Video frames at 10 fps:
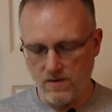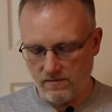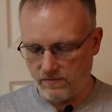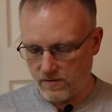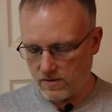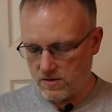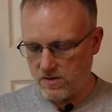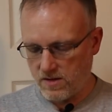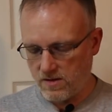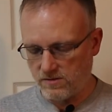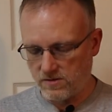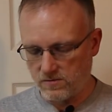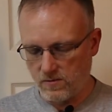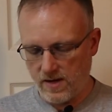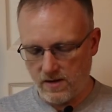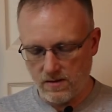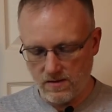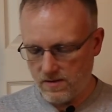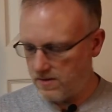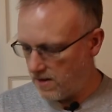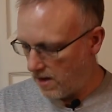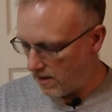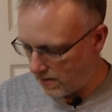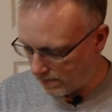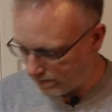Ron, for including those as well. Um,